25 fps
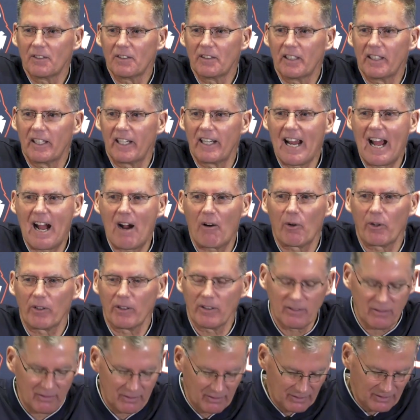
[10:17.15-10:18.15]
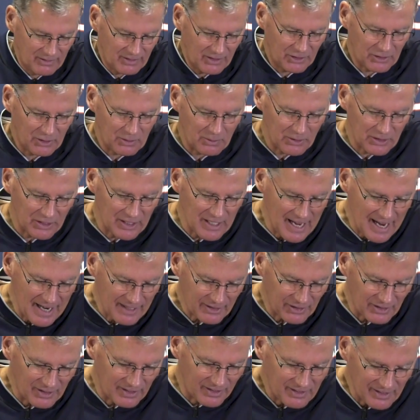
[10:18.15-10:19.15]
in an hour because there was an
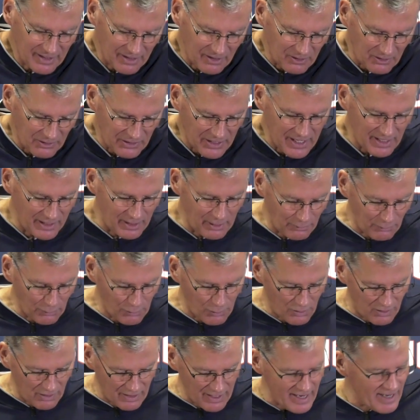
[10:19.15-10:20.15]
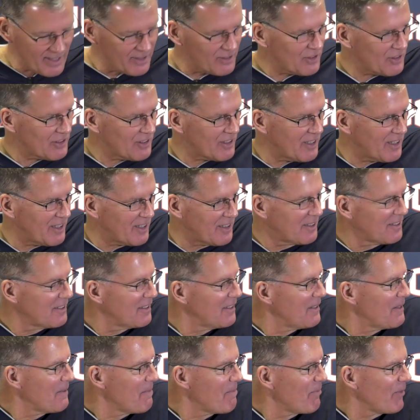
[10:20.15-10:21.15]
accident there on 84 last
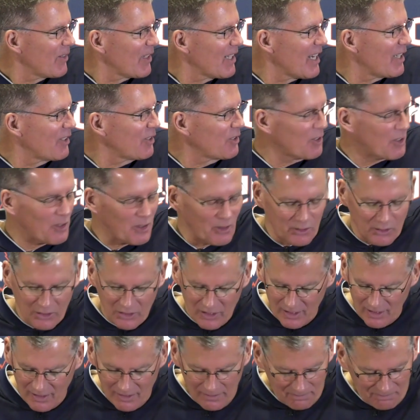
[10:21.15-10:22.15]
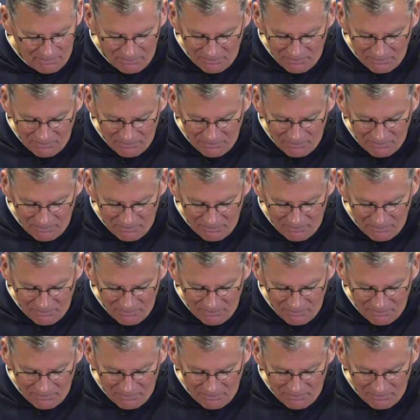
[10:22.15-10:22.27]
Thursday.